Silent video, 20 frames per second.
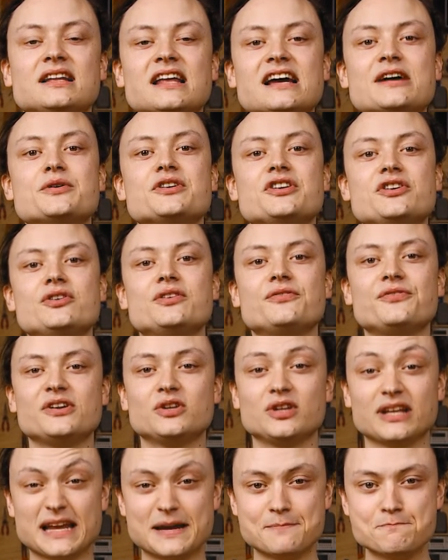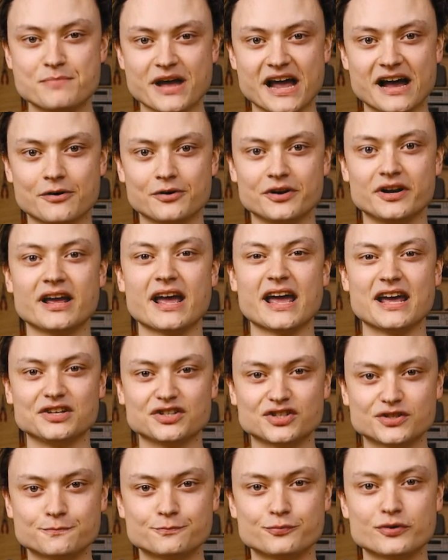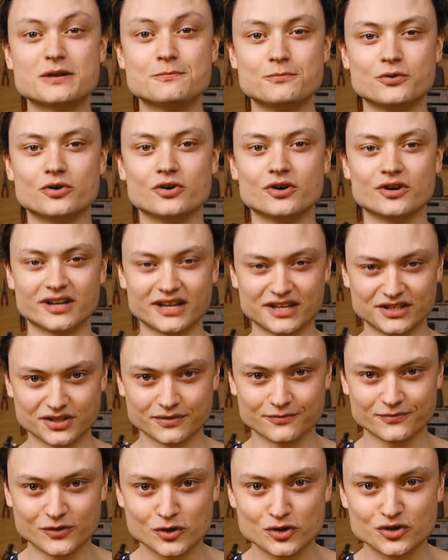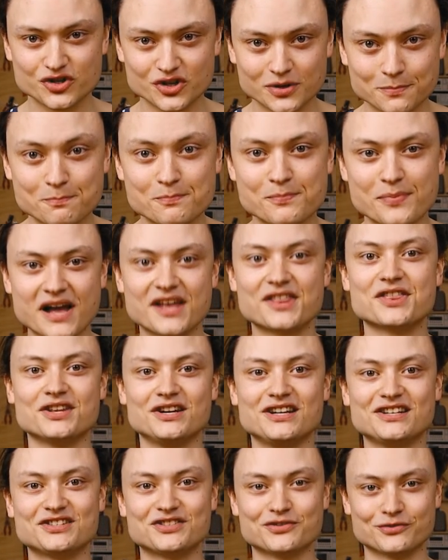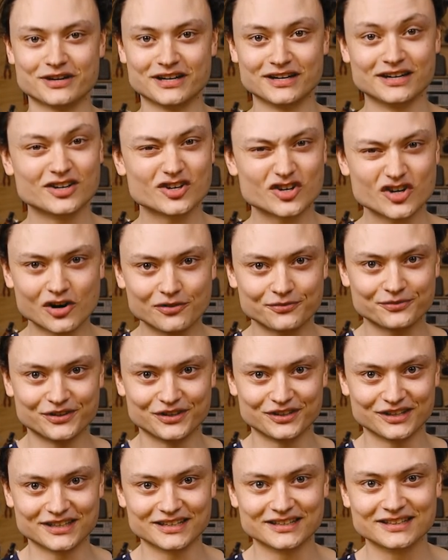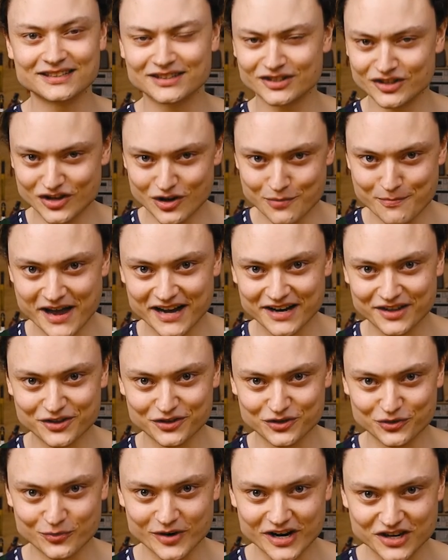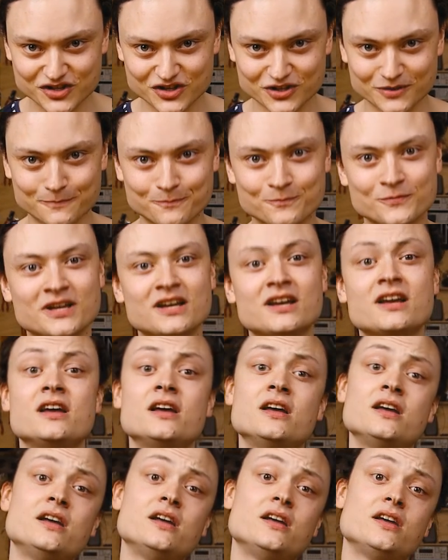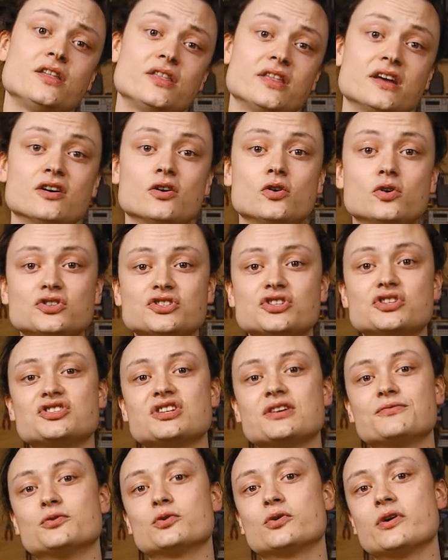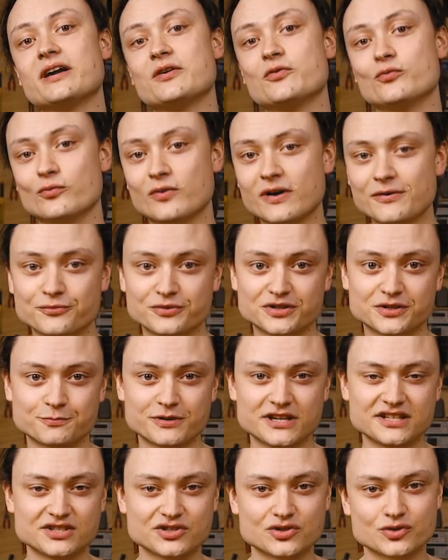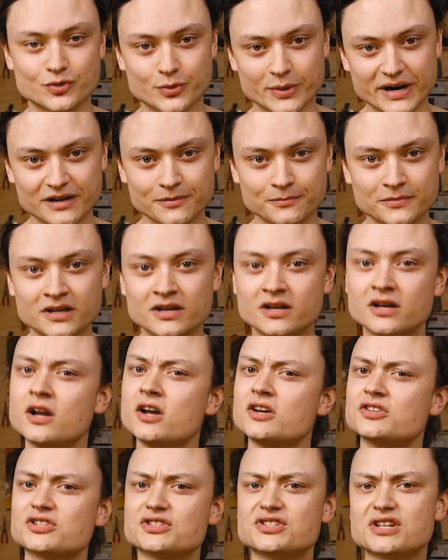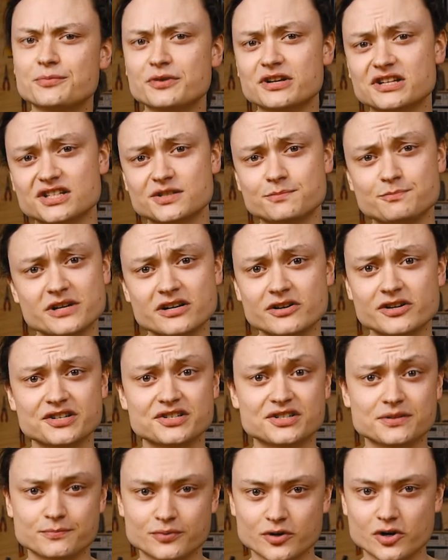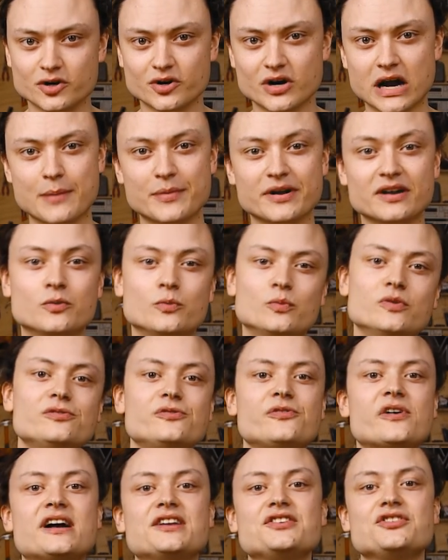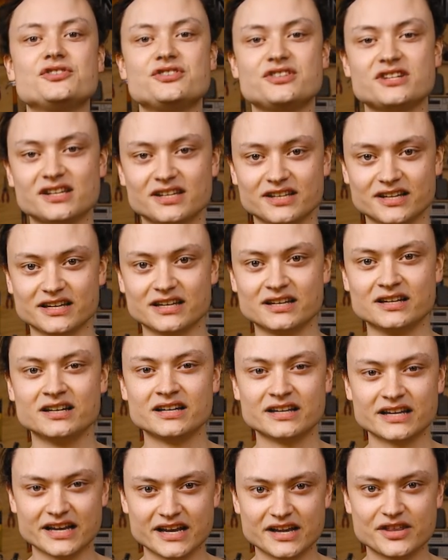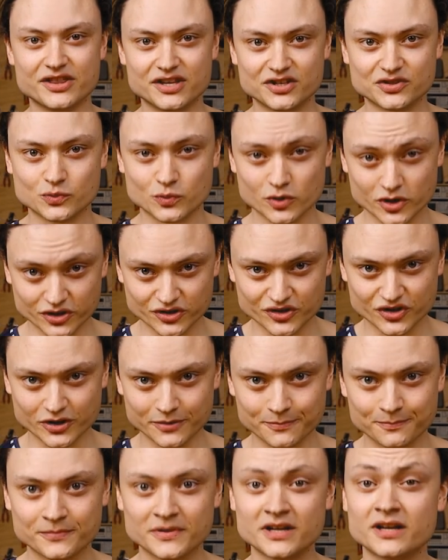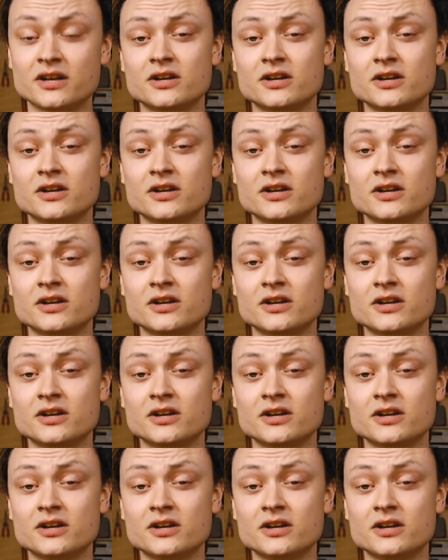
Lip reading: allowing you to feel empowered and springboard into future Pythonisering confidently, no matter the direction. There are also several great reference pieces throughout, so someone experienced in programming will find utility in this workshop.